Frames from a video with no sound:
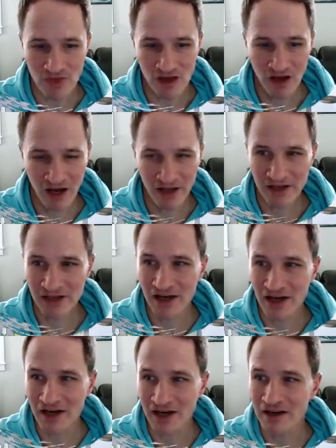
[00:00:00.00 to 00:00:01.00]

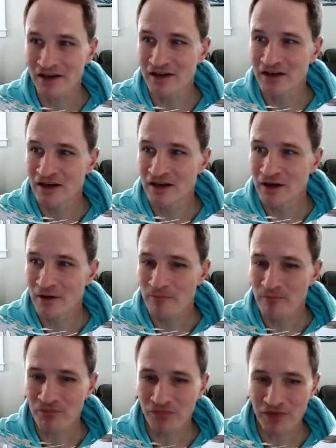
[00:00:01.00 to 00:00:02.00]
I
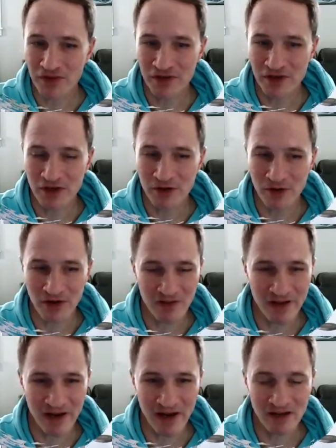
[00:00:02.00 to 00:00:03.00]

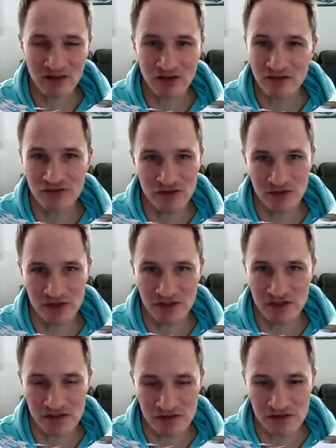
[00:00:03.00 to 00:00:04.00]
I love doing
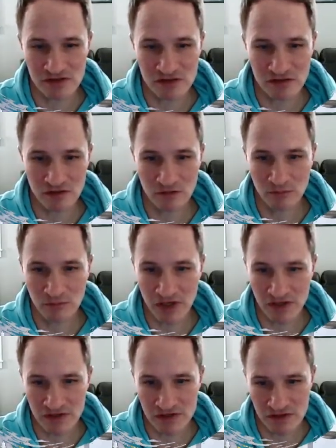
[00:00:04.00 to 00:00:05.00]
these
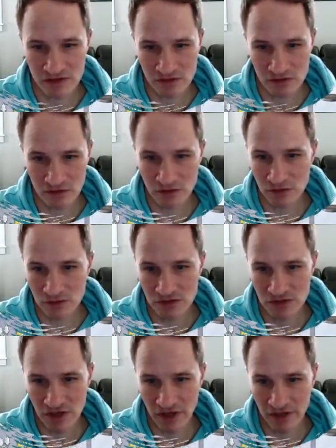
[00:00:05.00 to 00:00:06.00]
mixed use
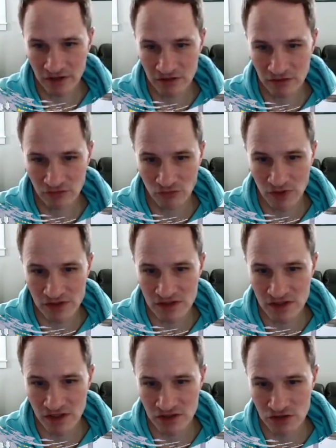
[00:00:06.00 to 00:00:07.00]
kind of
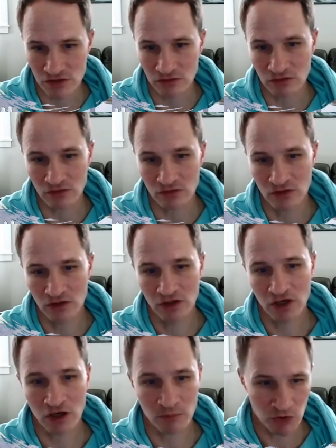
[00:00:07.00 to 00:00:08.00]
residential
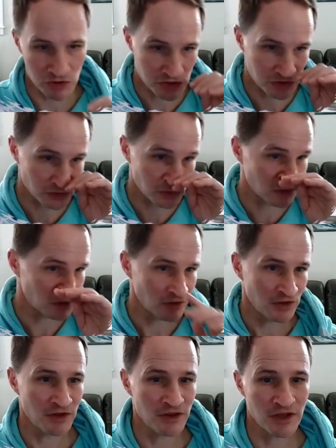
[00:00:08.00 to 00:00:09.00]
commercial
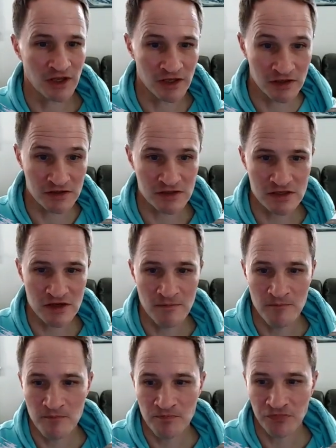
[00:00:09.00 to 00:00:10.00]
things
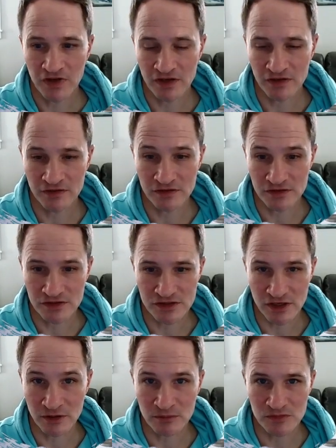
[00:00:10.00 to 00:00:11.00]
in
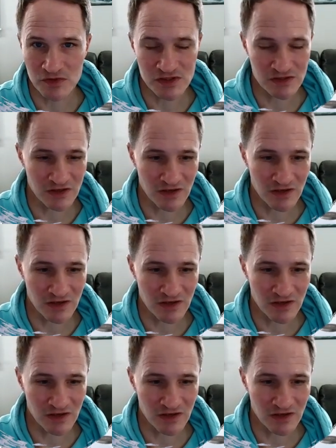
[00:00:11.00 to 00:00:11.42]
Sims.